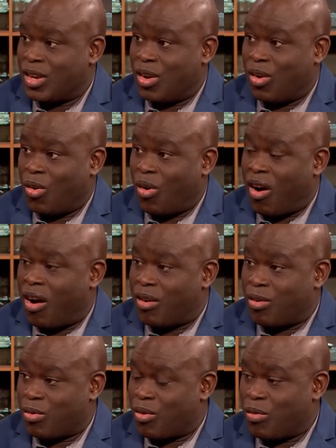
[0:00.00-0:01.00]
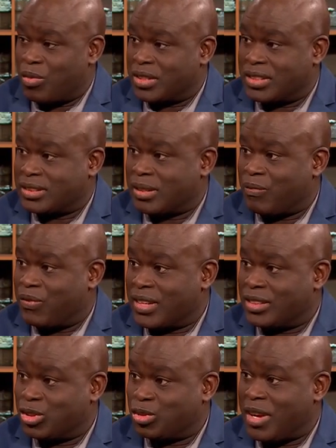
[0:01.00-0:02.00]
or okra with
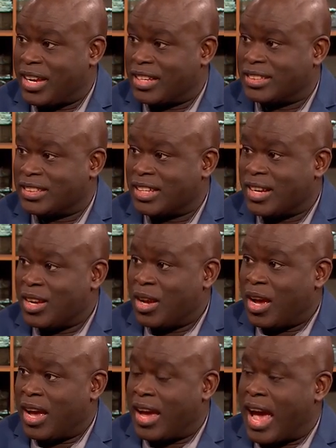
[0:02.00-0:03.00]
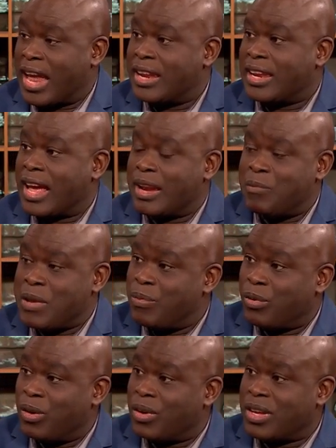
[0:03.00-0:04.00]
something strange. And
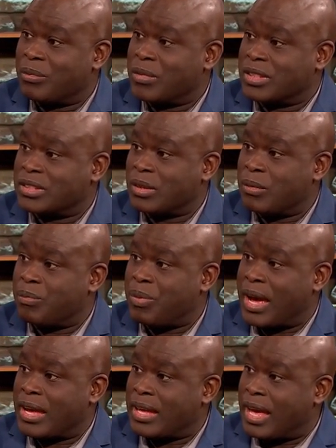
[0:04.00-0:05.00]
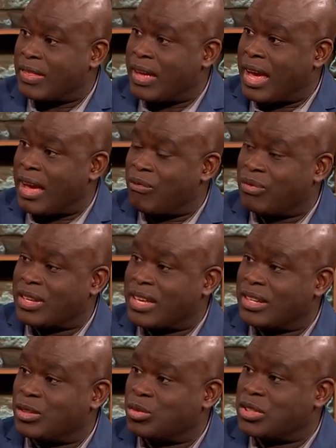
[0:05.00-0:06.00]
people look at me, but I gather I have
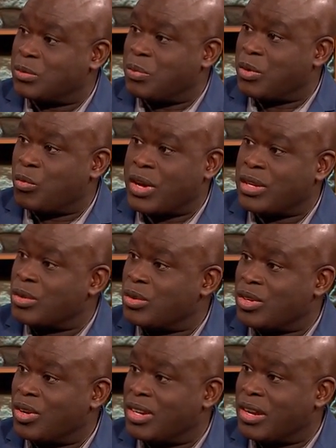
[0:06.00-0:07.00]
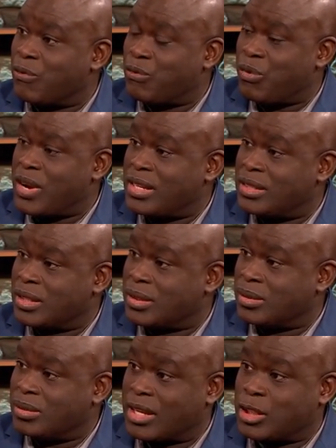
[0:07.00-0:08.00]
kindred spirit where you're not afraid
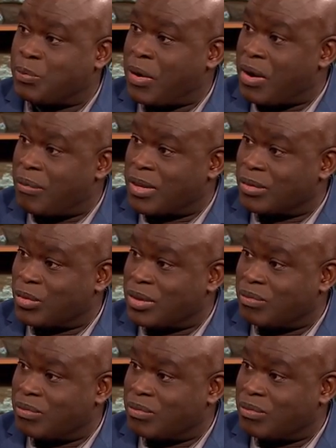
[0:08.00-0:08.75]
to experiment with